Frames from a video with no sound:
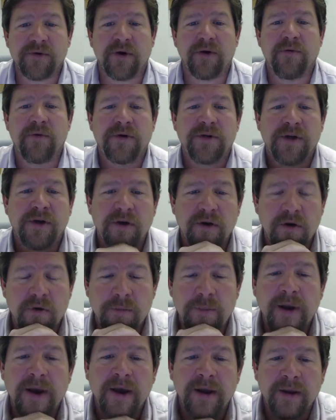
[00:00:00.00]
so I want you to
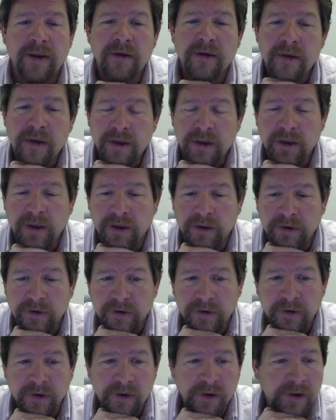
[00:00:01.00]
go back
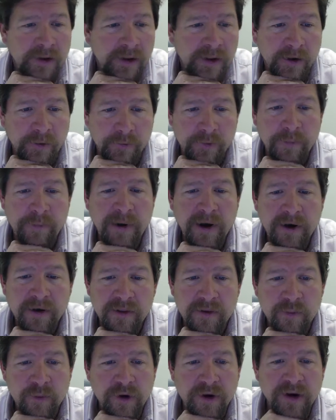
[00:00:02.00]
and
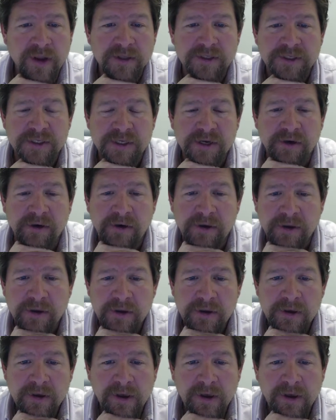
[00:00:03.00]
repair them where necessary,